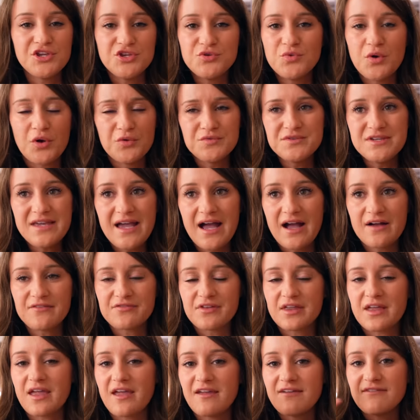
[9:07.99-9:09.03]
you only have
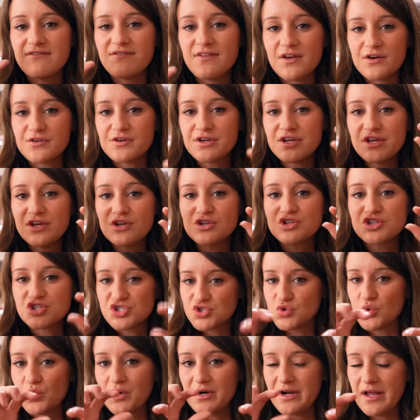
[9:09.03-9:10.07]
like a very
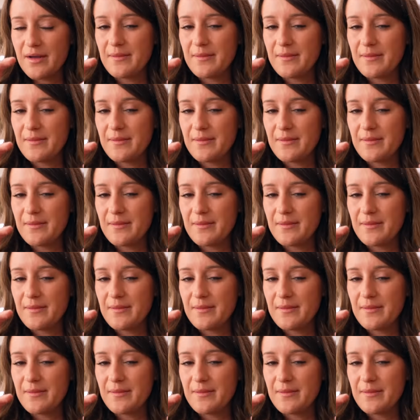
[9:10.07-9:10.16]
short